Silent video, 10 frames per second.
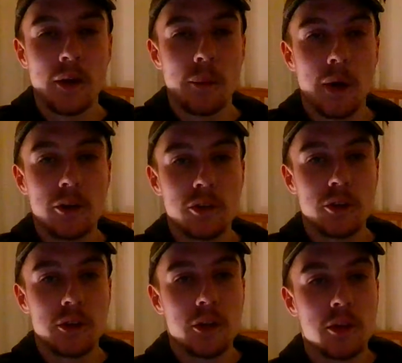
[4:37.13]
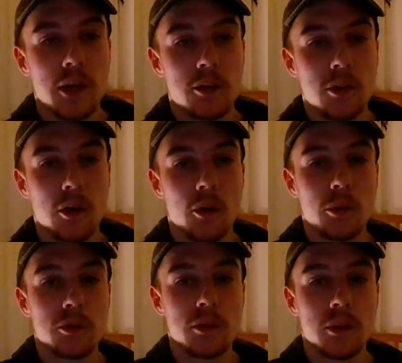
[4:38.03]
While she's in the set, she
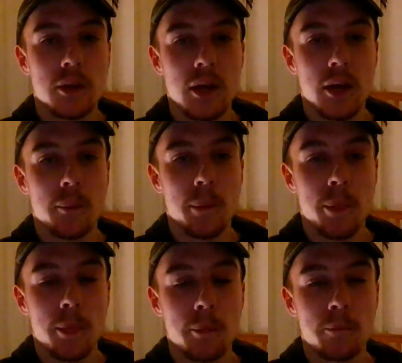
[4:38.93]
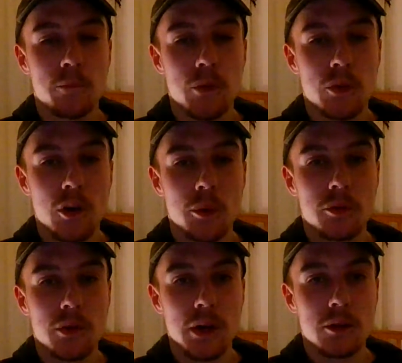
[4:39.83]
always
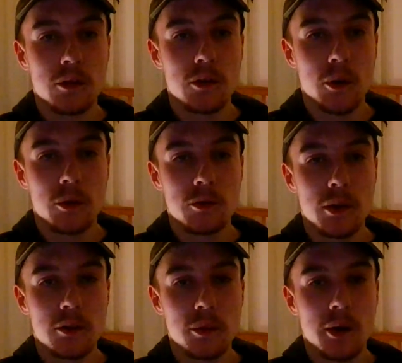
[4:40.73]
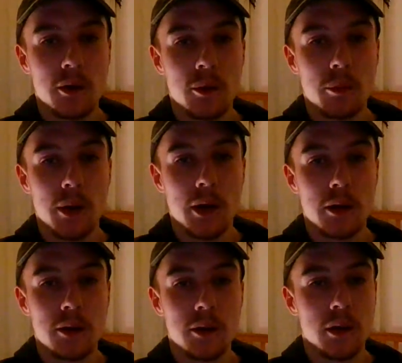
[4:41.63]
fights, and she always finds a way to come
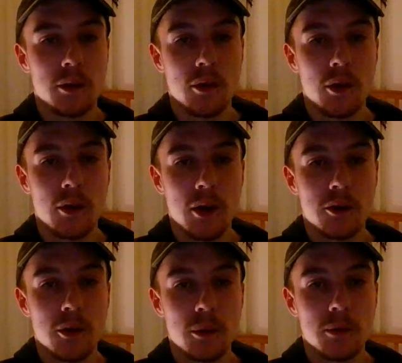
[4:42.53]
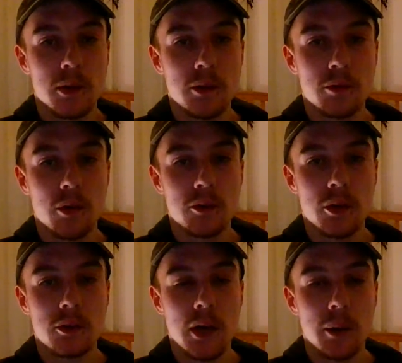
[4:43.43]
back, and I thought her attitude and that first
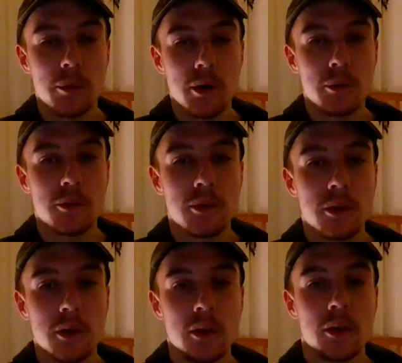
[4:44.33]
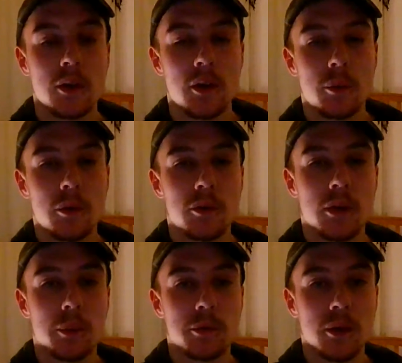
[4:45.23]
set tiebreak was
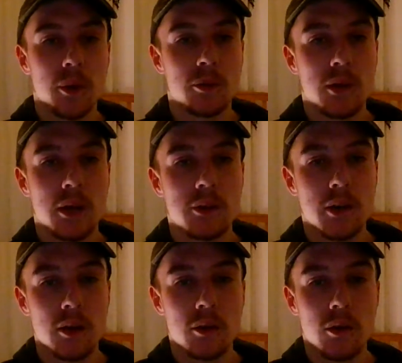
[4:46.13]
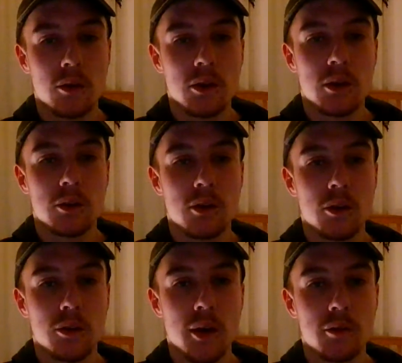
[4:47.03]
absolutely outstanding. I thought she
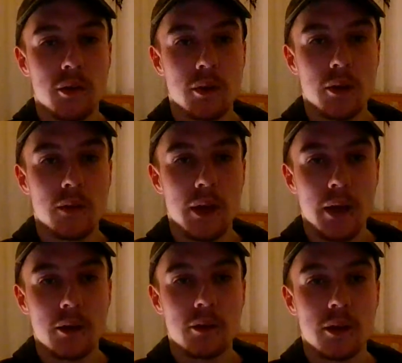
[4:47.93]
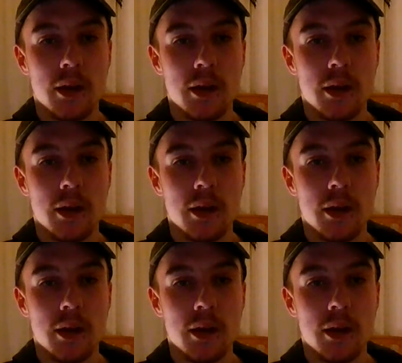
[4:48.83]
deserved it in the end.